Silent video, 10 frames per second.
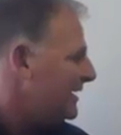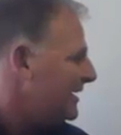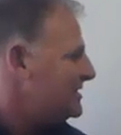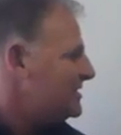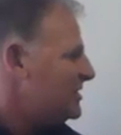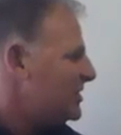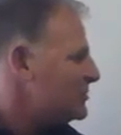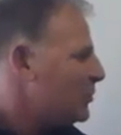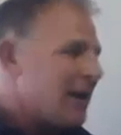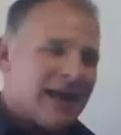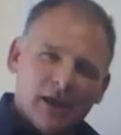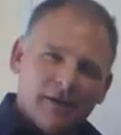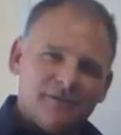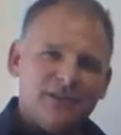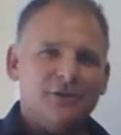It's just what I
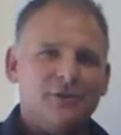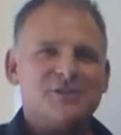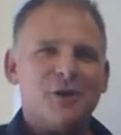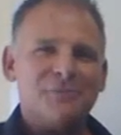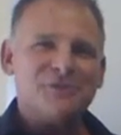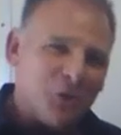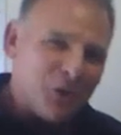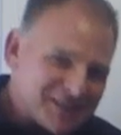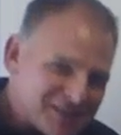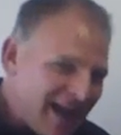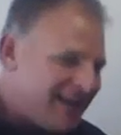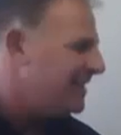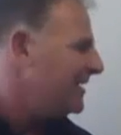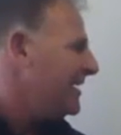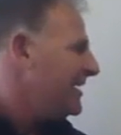love to do, and so I'm so
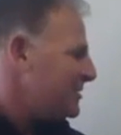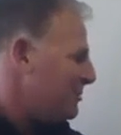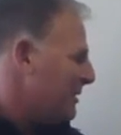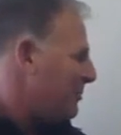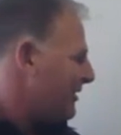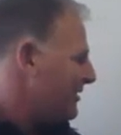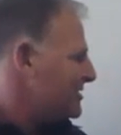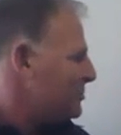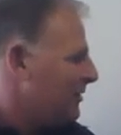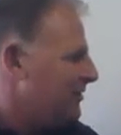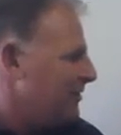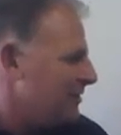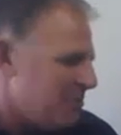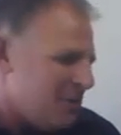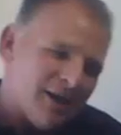excited to be a part of this with you
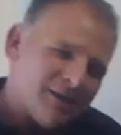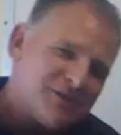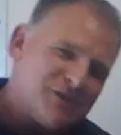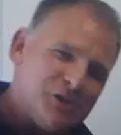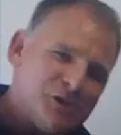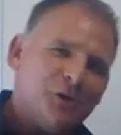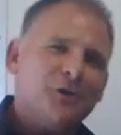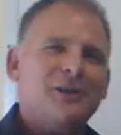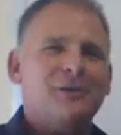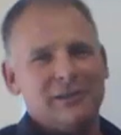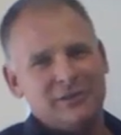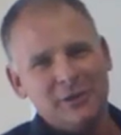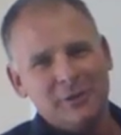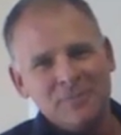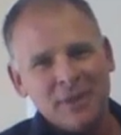and to be on this journey with you